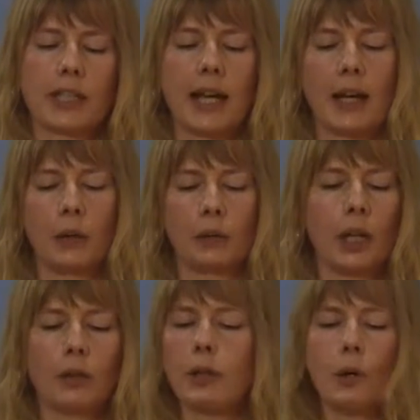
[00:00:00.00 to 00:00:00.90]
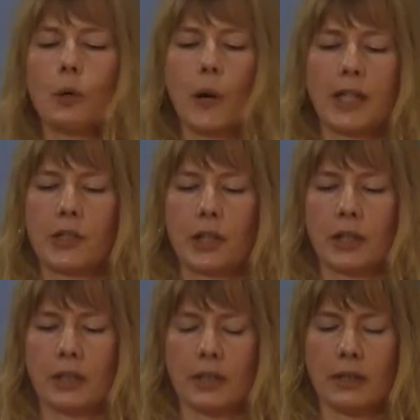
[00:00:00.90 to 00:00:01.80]
down, no
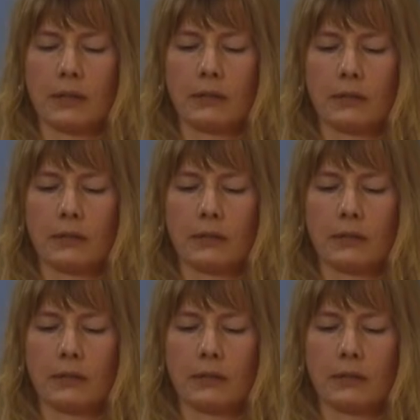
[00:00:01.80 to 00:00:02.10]
questions.